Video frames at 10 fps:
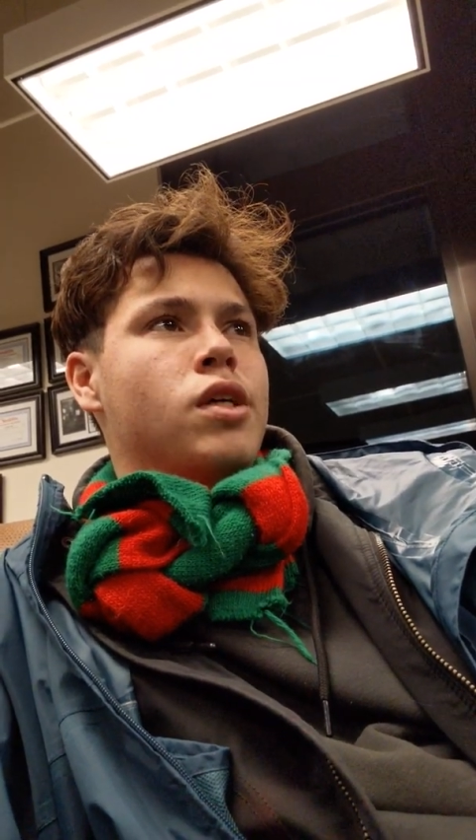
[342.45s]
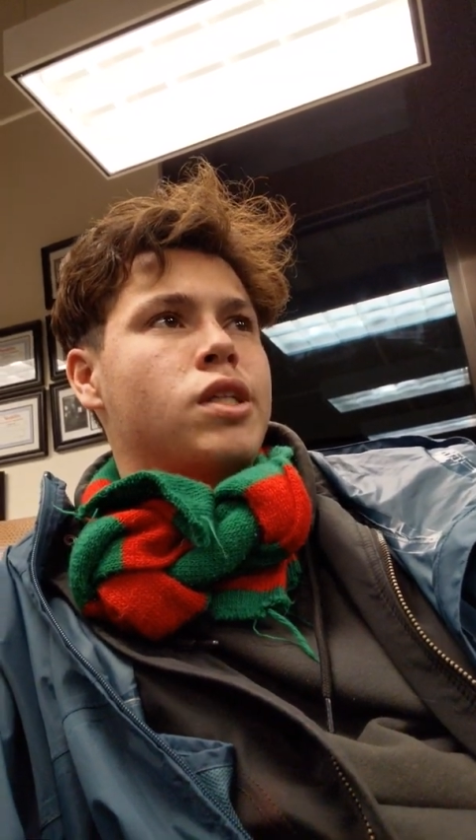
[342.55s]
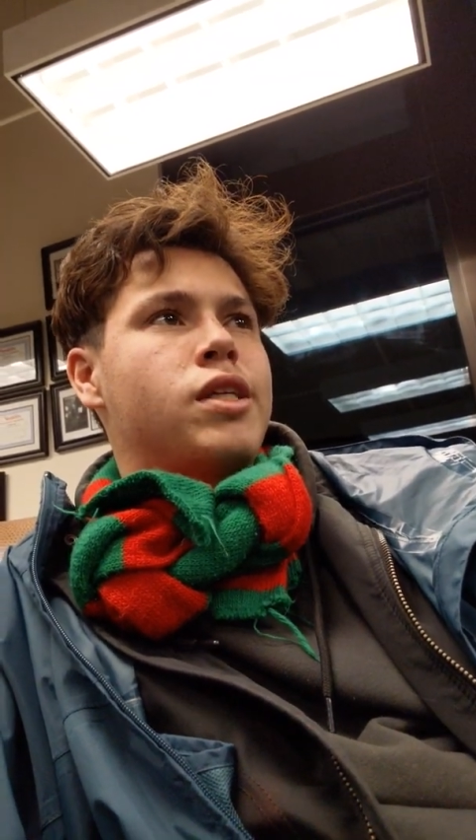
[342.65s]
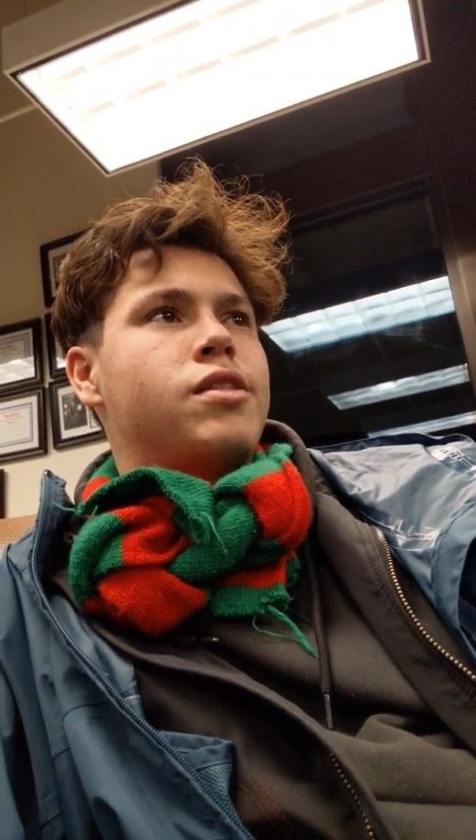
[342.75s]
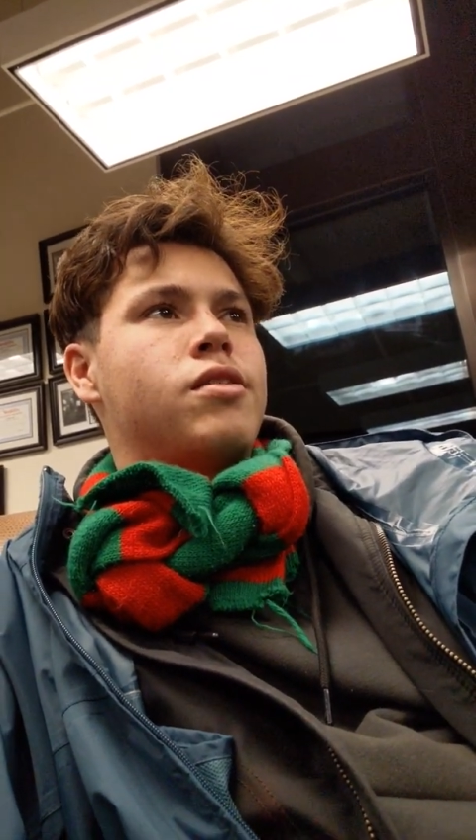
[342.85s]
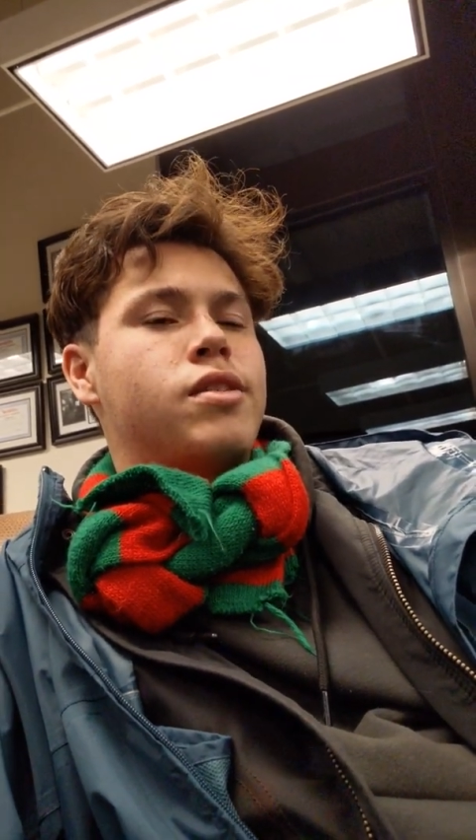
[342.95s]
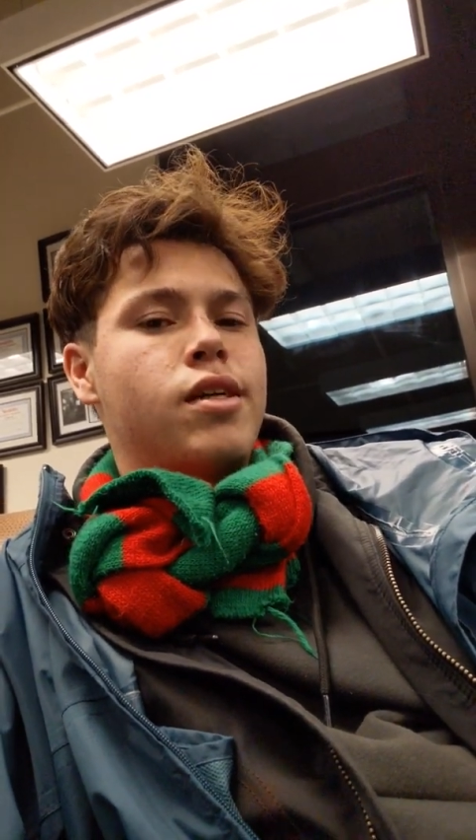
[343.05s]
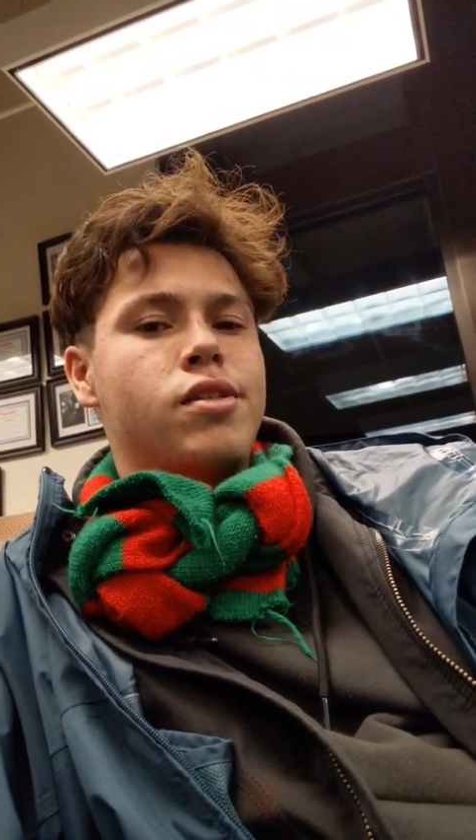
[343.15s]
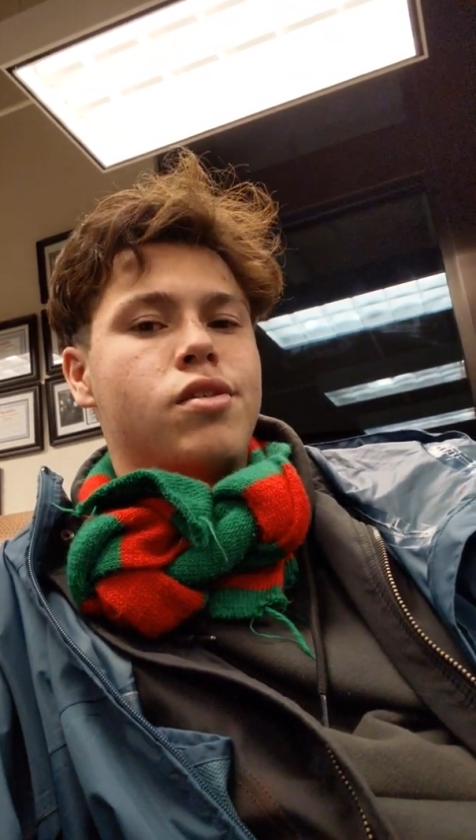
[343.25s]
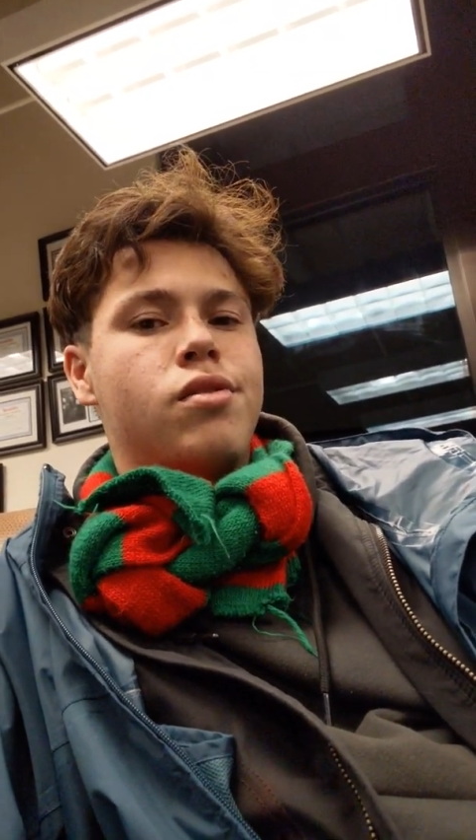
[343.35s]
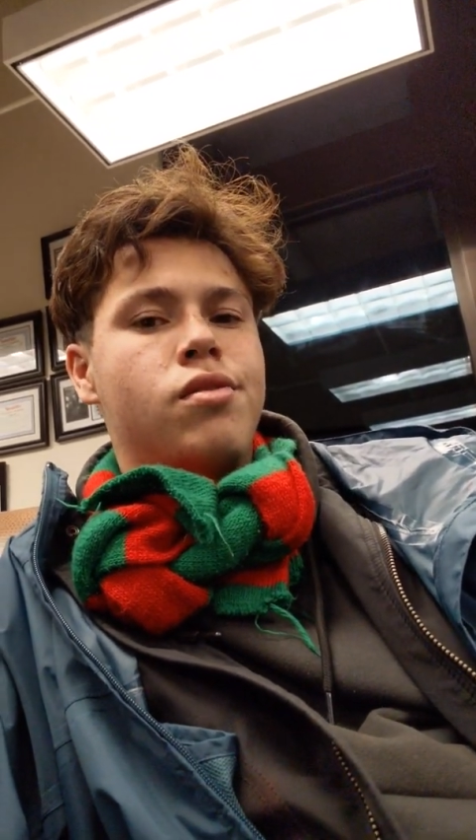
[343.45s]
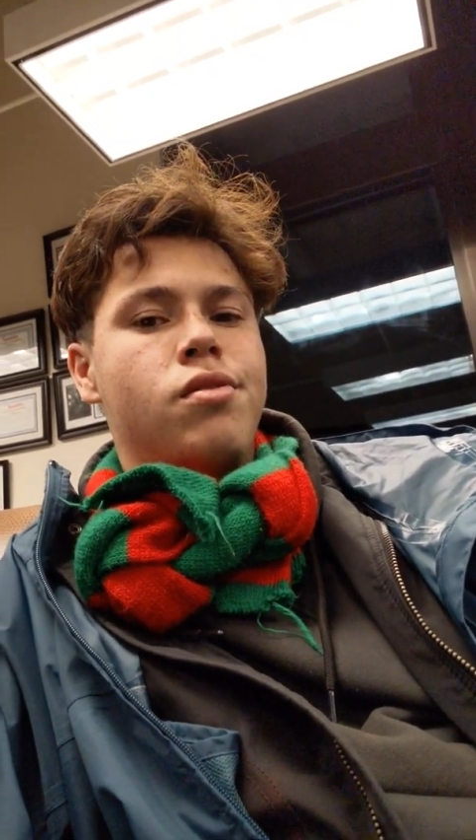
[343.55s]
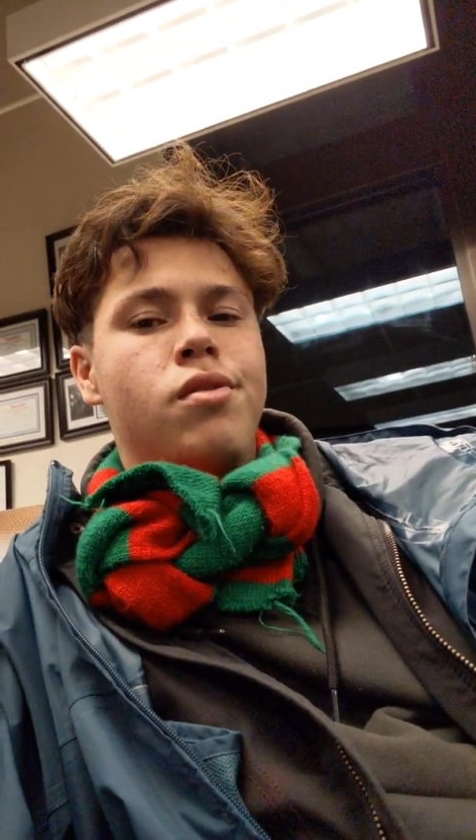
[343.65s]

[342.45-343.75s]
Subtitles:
Lisa and Tessa,